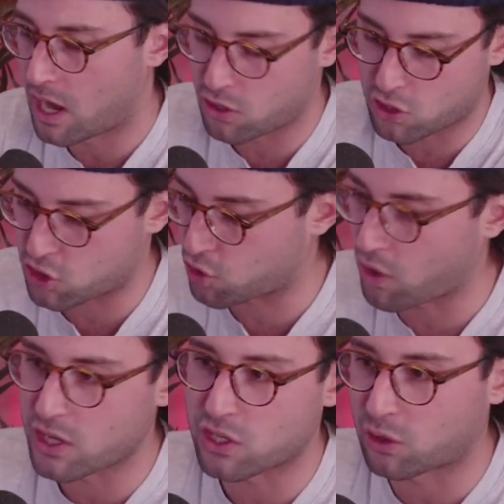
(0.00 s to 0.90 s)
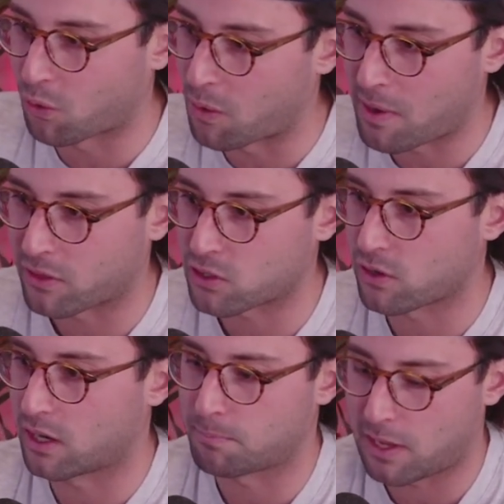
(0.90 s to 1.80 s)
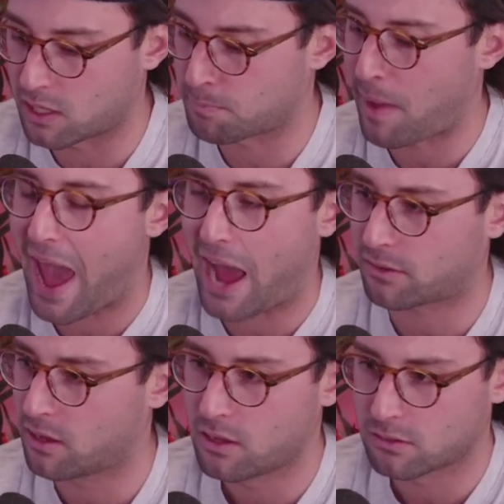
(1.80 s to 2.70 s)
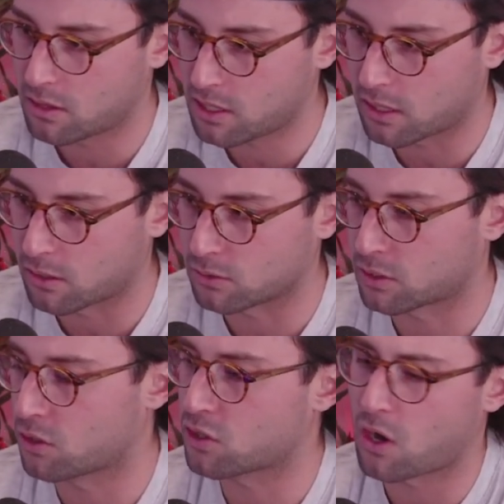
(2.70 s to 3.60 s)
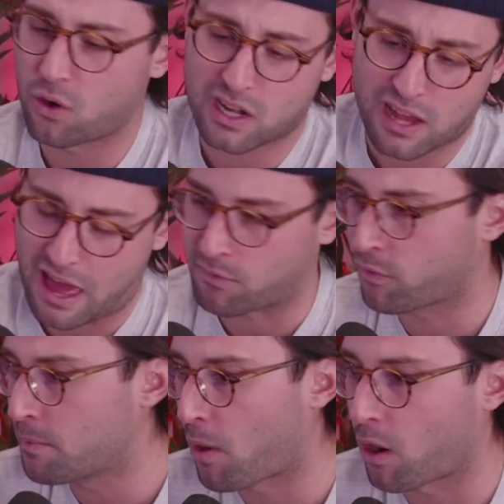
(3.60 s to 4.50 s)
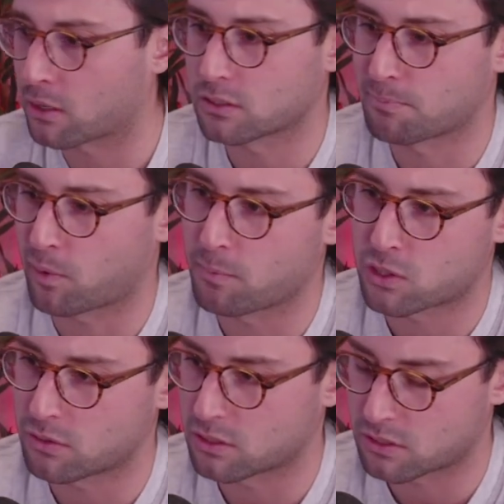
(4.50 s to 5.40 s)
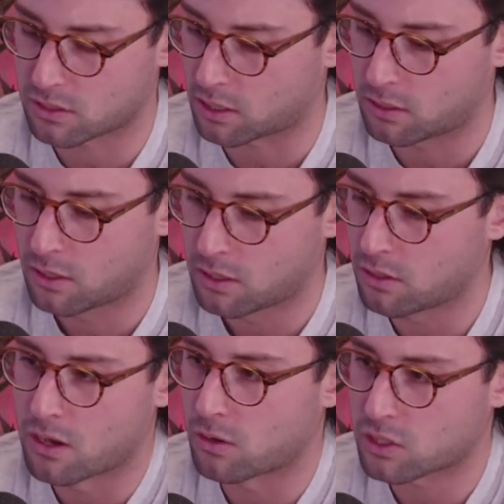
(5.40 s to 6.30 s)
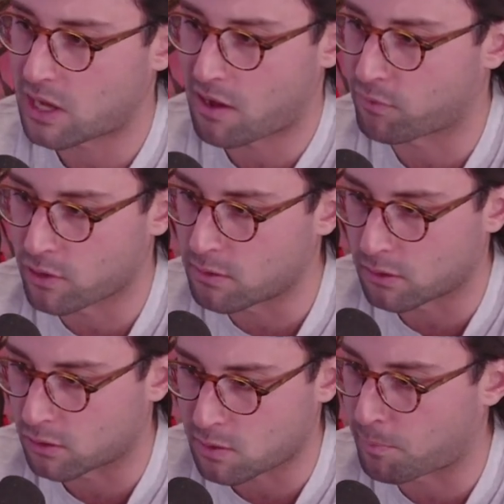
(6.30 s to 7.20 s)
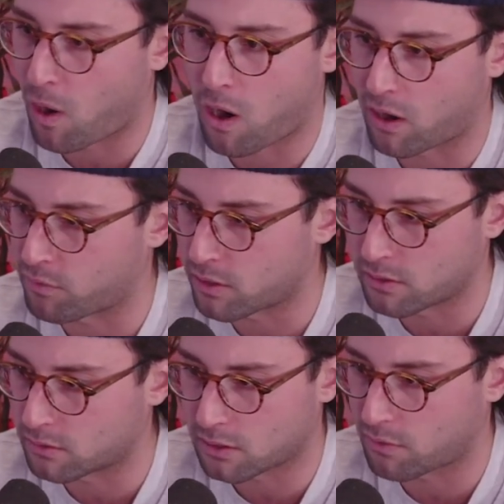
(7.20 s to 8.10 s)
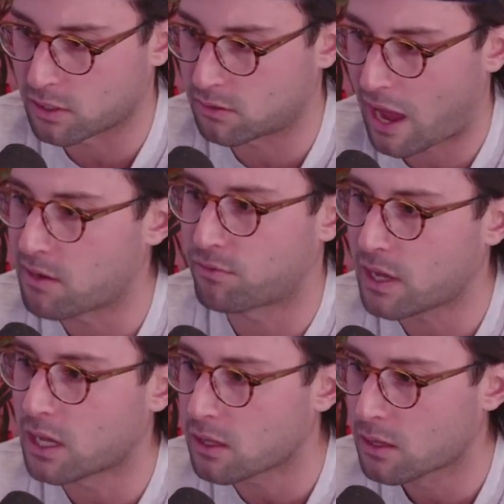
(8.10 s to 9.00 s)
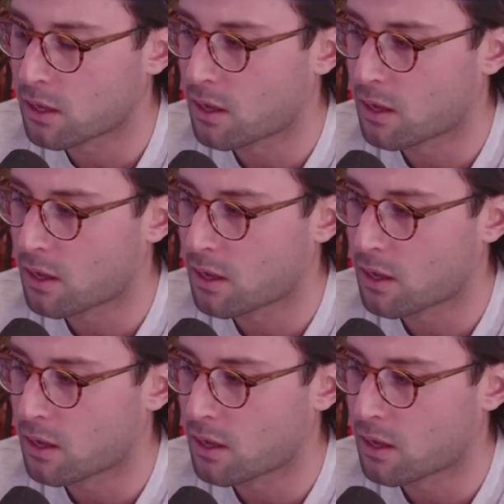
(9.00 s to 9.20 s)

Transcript: And you're just trudging through them on the street, and it's packed to the gills, and you're just going into every bar, because in Bourbon Street is just like, it's just there's a bar every 10 feet.